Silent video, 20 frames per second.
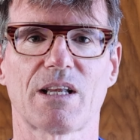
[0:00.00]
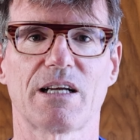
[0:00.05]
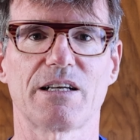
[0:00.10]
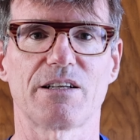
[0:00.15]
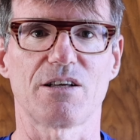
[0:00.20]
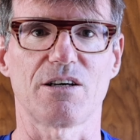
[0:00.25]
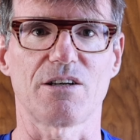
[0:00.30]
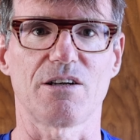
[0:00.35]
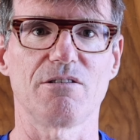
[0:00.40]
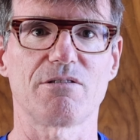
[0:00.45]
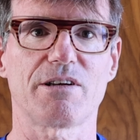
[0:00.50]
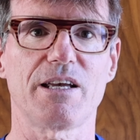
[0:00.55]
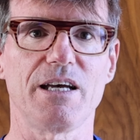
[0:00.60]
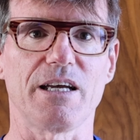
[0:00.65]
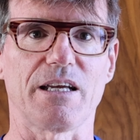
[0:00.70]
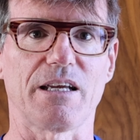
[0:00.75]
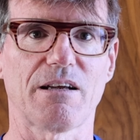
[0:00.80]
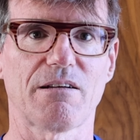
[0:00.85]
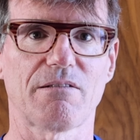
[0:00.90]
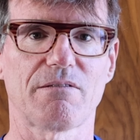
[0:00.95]
And I thought,
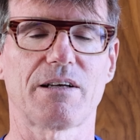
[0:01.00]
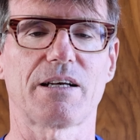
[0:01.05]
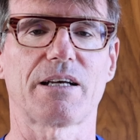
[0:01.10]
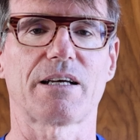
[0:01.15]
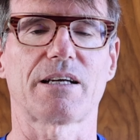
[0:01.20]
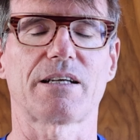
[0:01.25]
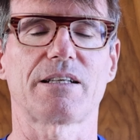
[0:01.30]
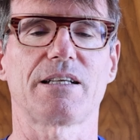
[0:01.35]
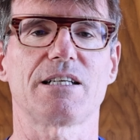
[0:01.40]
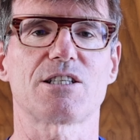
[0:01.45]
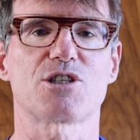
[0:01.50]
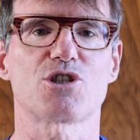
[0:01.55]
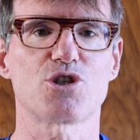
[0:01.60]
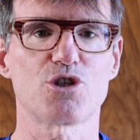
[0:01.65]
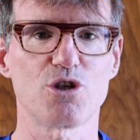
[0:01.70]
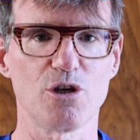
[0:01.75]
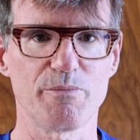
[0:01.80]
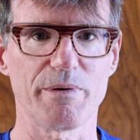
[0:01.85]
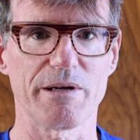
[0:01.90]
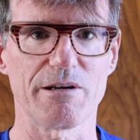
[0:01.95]
okay, that
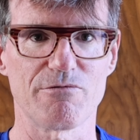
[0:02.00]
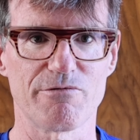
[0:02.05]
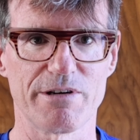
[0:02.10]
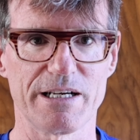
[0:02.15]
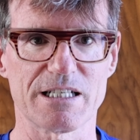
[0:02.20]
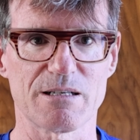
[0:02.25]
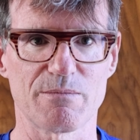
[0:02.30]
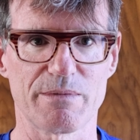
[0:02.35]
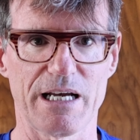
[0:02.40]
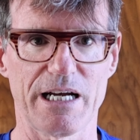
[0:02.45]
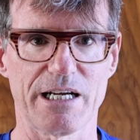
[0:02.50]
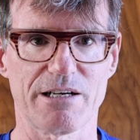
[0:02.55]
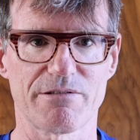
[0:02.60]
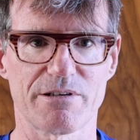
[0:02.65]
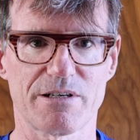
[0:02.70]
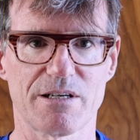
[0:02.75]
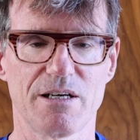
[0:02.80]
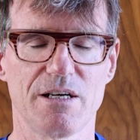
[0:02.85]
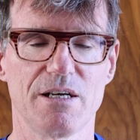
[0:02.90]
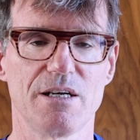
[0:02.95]
should be reasonably
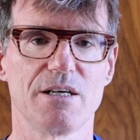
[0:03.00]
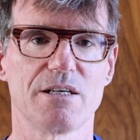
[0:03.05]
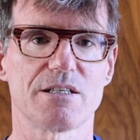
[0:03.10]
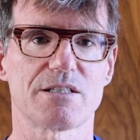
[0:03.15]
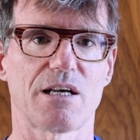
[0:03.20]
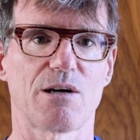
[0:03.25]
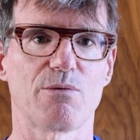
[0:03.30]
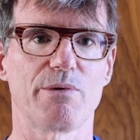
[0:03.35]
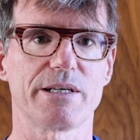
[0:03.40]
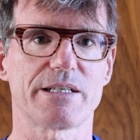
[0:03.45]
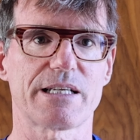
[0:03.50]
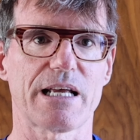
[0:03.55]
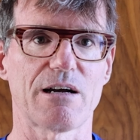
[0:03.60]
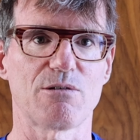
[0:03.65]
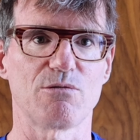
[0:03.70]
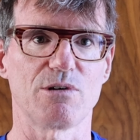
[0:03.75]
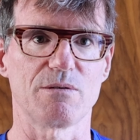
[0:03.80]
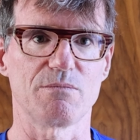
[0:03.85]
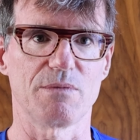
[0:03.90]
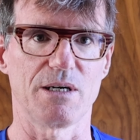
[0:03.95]
accurate. So I went
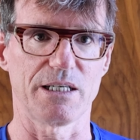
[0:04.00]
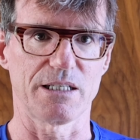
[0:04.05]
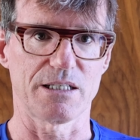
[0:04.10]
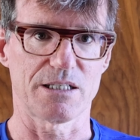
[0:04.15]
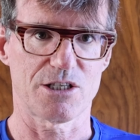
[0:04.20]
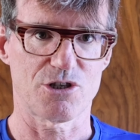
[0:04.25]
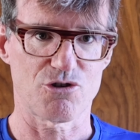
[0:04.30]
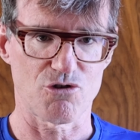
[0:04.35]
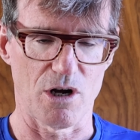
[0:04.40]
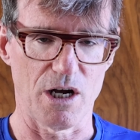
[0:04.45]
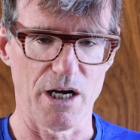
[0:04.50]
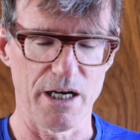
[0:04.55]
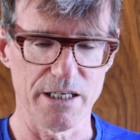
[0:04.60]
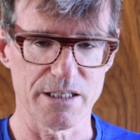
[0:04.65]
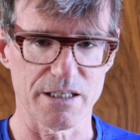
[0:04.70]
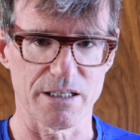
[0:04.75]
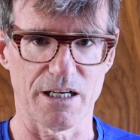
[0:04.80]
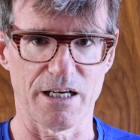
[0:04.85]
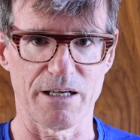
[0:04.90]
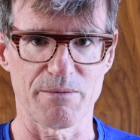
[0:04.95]
out with my
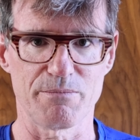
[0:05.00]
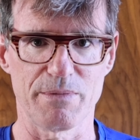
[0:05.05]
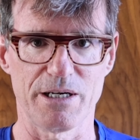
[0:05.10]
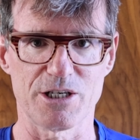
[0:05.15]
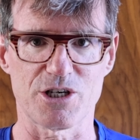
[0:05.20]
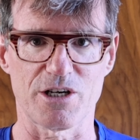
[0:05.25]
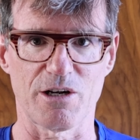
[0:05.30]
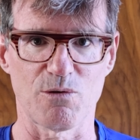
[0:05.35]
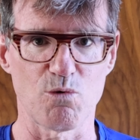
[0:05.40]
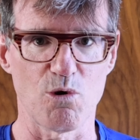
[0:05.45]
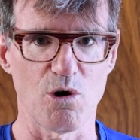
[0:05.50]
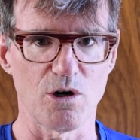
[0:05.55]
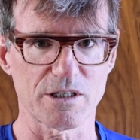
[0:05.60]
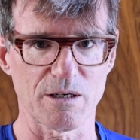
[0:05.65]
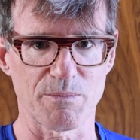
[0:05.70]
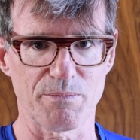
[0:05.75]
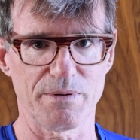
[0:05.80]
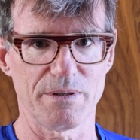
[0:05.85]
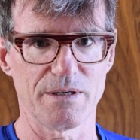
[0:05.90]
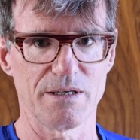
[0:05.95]
Stryd and I measured. I
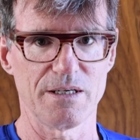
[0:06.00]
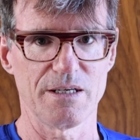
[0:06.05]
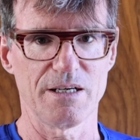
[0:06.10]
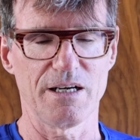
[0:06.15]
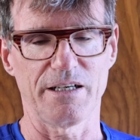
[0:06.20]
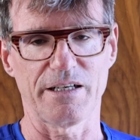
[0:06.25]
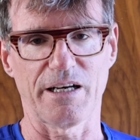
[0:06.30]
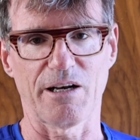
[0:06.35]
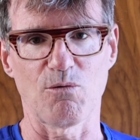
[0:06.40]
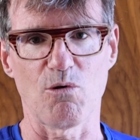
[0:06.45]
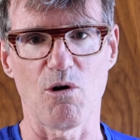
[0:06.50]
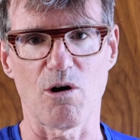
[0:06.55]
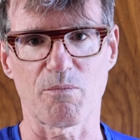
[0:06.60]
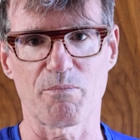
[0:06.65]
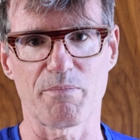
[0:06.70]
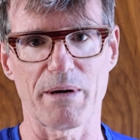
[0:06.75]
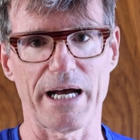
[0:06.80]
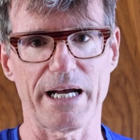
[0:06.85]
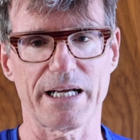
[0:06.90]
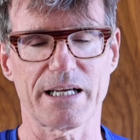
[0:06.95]
walked up and I
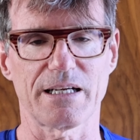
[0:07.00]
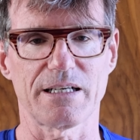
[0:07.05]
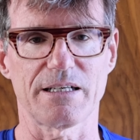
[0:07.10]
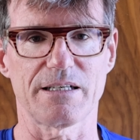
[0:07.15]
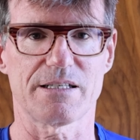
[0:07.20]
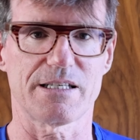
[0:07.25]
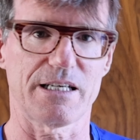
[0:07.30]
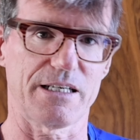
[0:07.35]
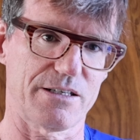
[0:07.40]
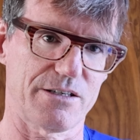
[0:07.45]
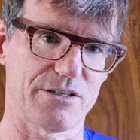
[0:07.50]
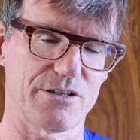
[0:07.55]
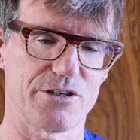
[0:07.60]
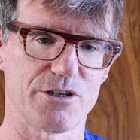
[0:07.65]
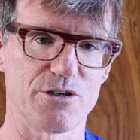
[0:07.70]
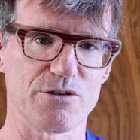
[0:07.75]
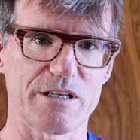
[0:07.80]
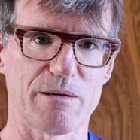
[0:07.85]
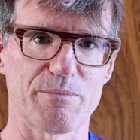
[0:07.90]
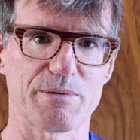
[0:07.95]
walked back and set
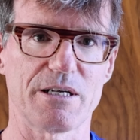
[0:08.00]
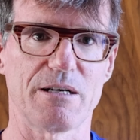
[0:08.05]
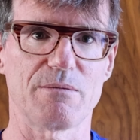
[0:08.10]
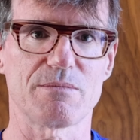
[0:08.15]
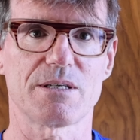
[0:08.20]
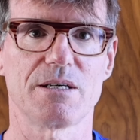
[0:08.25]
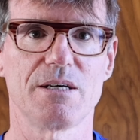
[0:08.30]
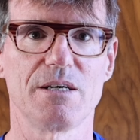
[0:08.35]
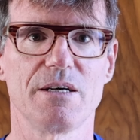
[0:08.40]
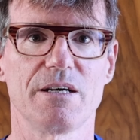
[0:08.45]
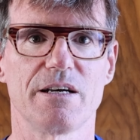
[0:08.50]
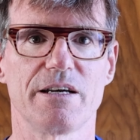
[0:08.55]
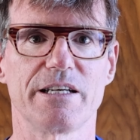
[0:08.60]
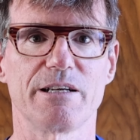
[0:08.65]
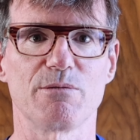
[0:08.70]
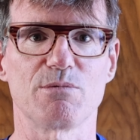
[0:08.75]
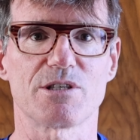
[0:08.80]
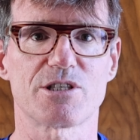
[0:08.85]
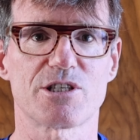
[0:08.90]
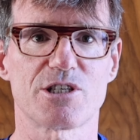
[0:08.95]
2 separate times,
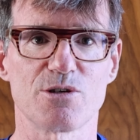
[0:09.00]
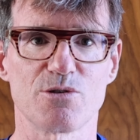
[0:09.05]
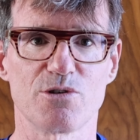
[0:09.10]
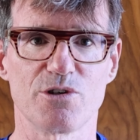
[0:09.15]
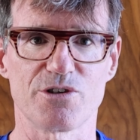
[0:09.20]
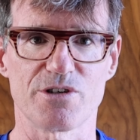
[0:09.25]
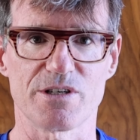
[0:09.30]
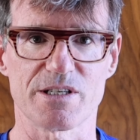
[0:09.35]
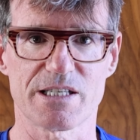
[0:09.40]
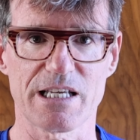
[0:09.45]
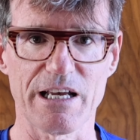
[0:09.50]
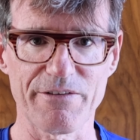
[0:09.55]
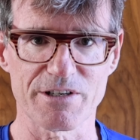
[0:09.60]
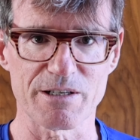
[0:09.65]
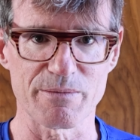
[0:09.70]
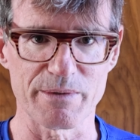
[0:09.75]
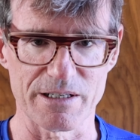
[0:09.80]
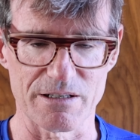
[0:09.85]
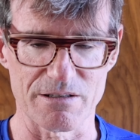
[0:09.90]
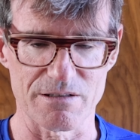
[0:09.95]
and it was
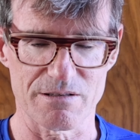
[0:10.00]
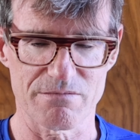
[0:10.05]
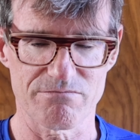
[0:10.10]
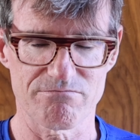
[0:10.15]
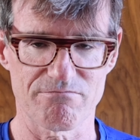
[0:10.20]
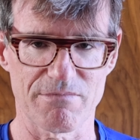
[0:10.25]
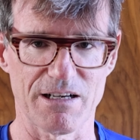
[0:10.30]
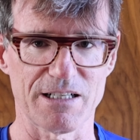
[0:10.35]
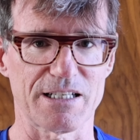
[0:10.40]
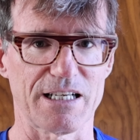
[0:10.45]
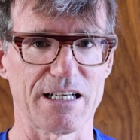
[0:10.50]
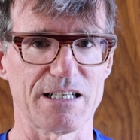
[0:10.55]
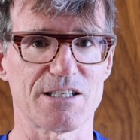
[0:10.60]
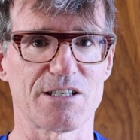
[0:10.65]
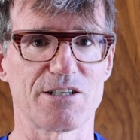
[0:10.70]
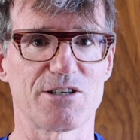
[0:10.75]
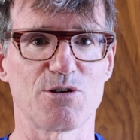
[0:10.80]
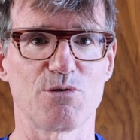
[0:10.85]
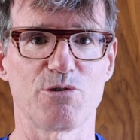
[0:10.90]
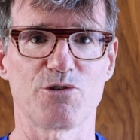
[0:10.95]
270 meters as
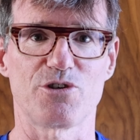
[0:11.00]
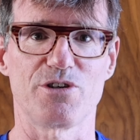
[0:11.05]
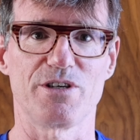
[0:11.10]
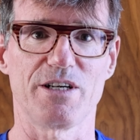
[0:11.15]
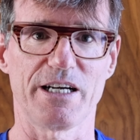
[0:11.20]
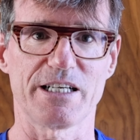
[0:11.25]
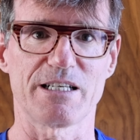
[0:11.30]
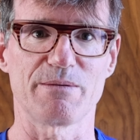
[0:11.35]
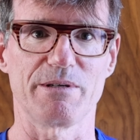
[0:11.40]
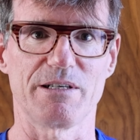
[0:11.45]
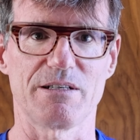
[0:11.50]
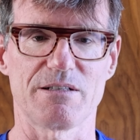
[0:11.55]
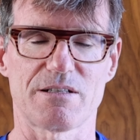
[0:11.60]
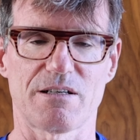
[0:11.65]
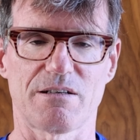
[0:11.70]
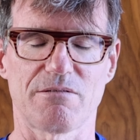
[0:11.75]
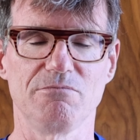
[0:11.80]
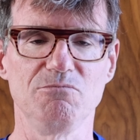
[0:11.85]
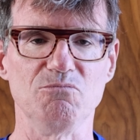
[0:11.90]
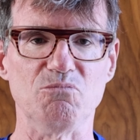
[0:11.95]
against the 290
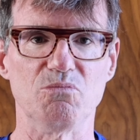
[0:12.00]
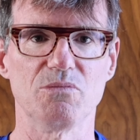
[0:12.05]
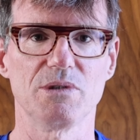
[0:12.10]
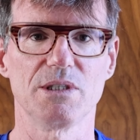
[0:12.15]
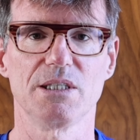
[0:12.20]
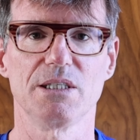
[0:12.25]
meters. I thought,